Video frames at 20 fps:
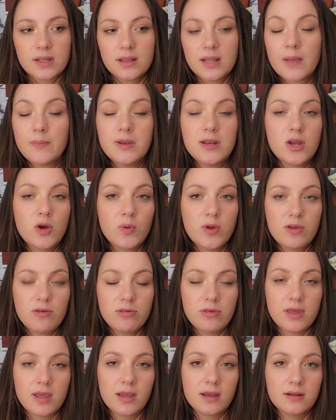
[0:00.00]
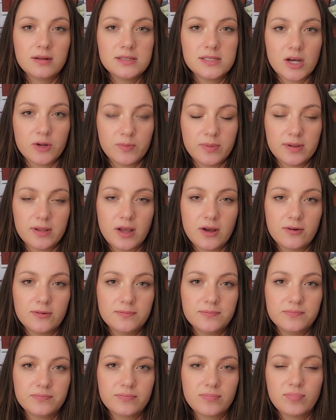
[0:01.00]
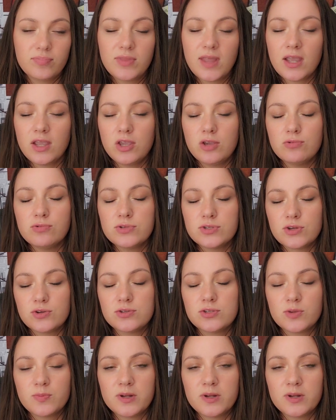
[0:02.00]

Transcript: Let me know what you think down below. Thank you so